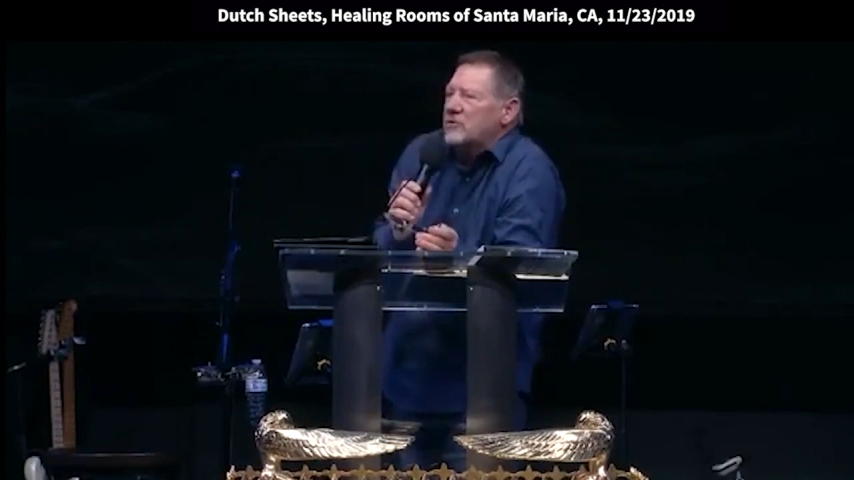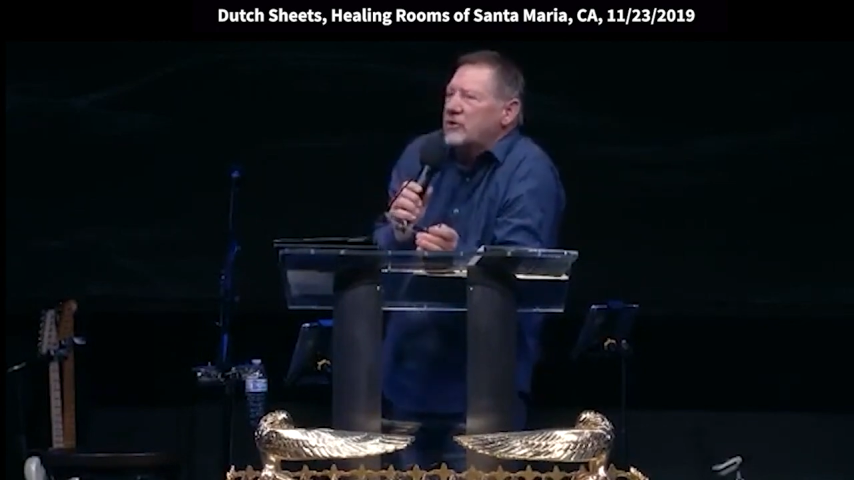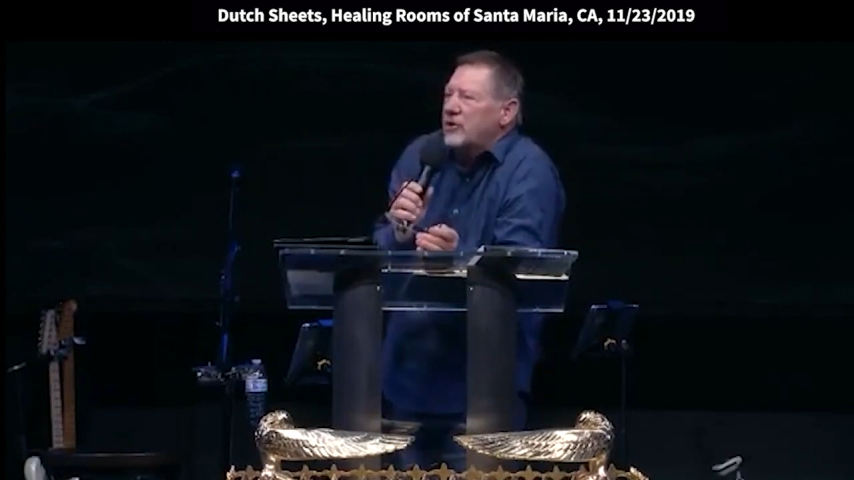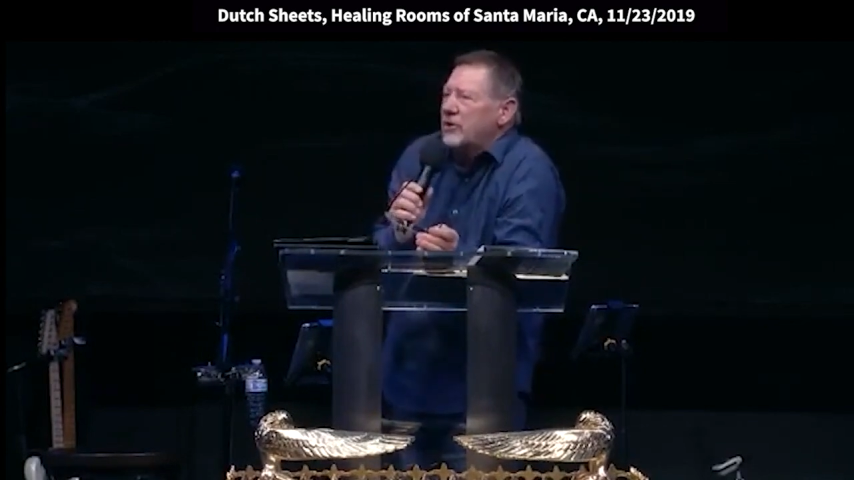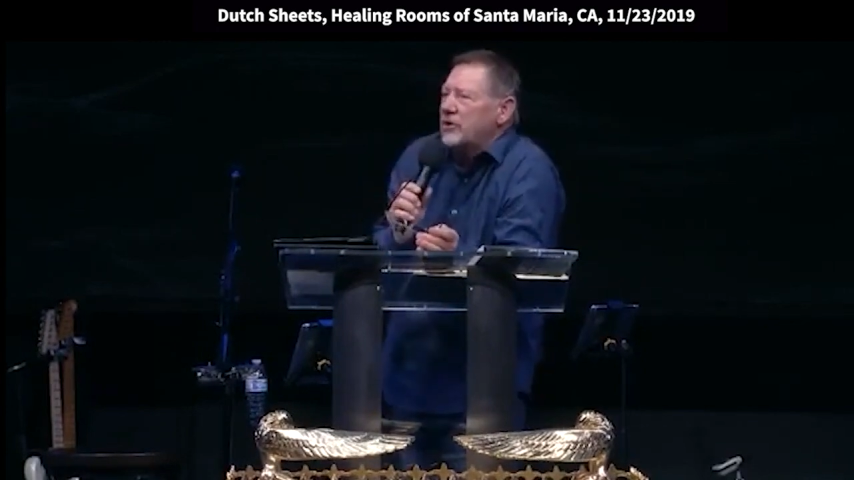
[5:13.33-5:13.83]

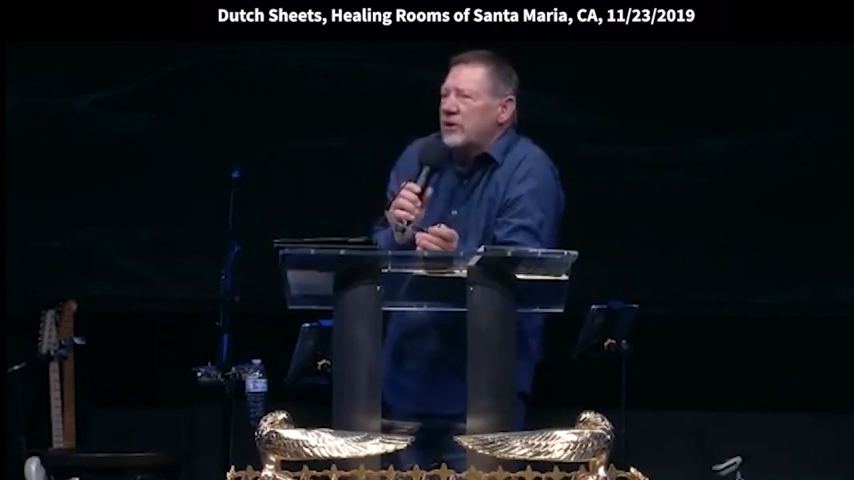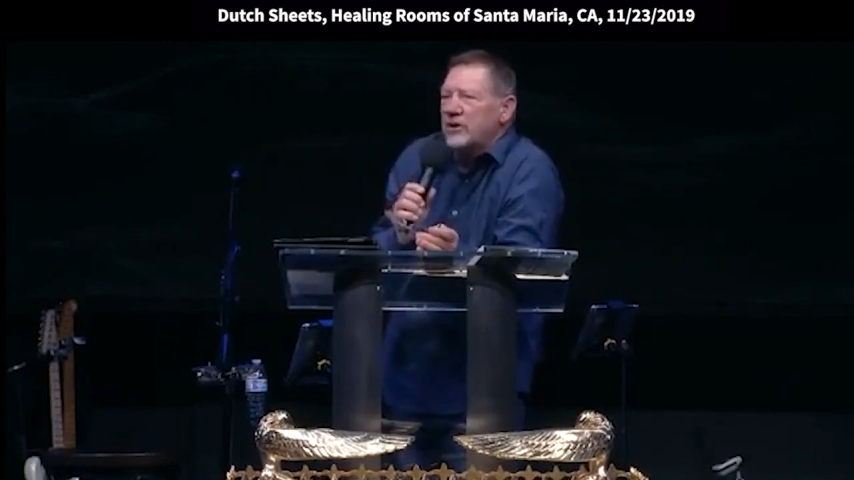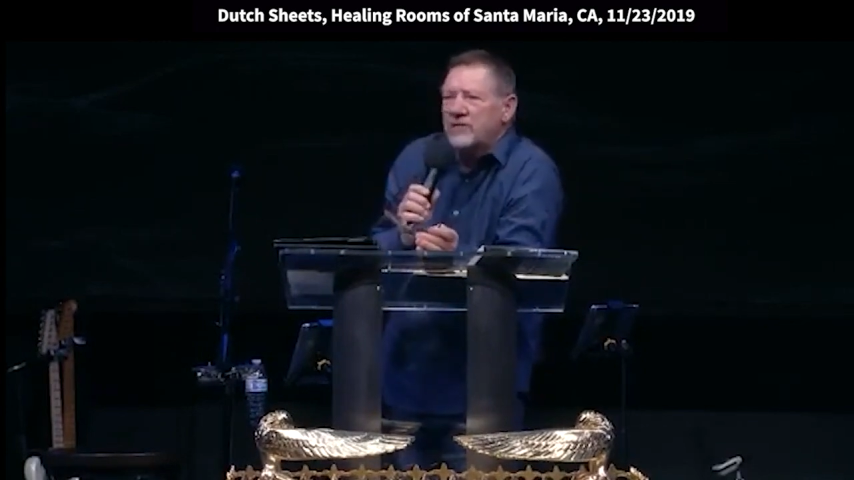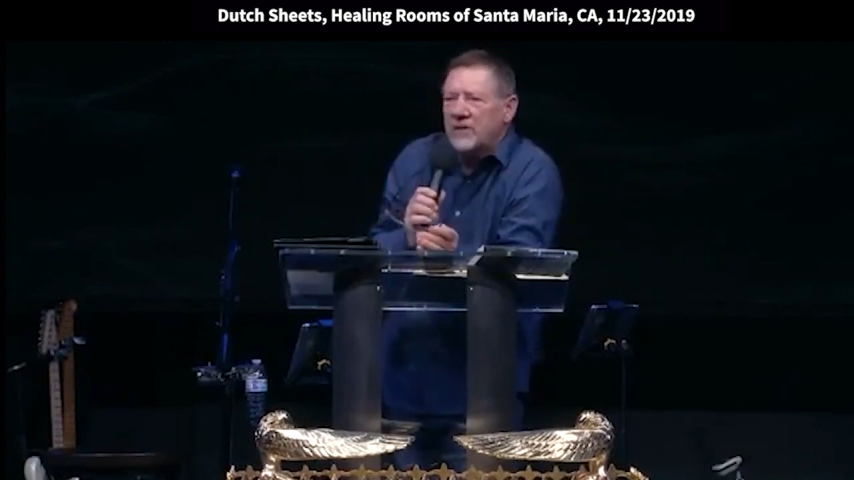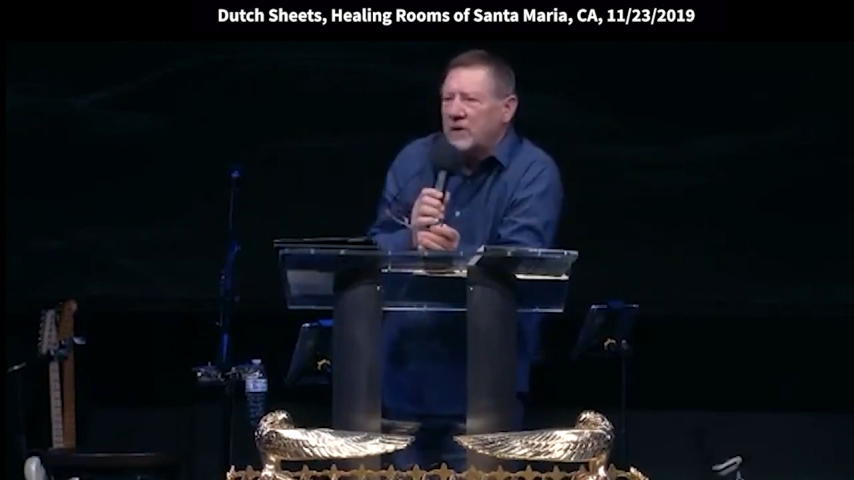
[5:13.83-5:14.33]
that's good
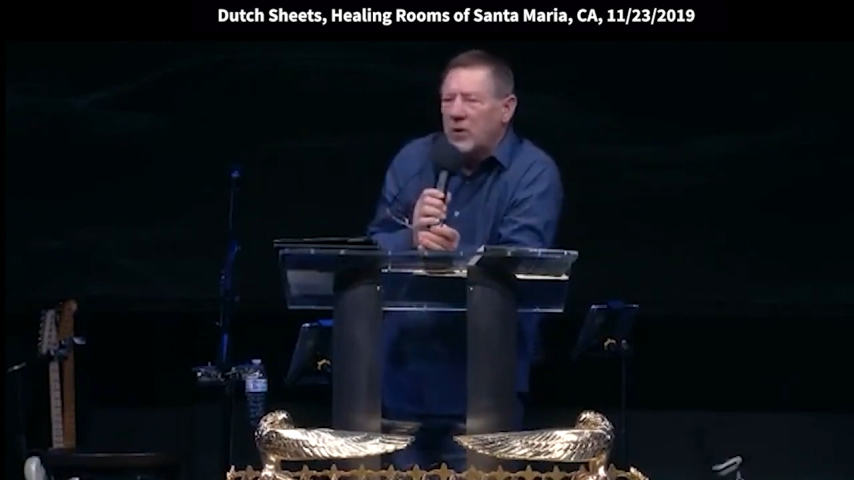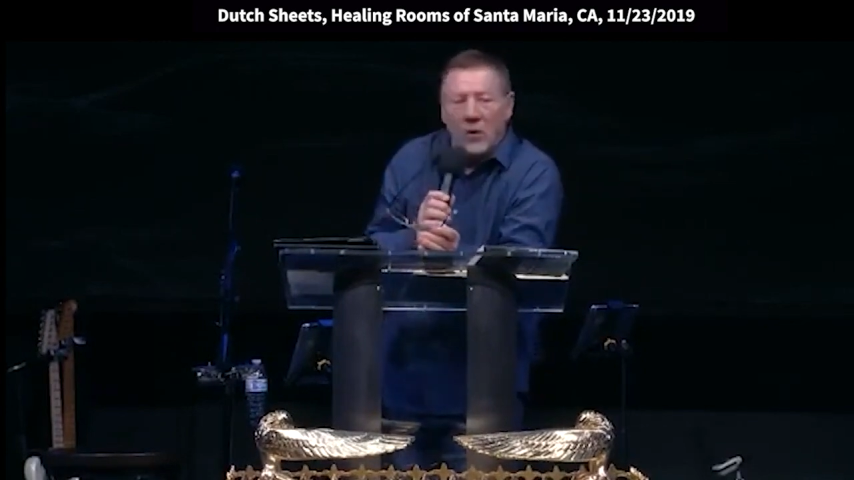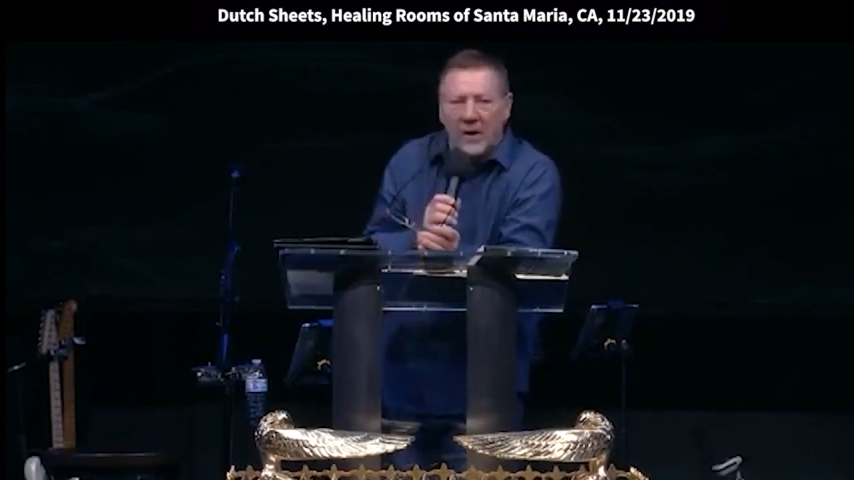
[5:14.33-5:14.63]
enough that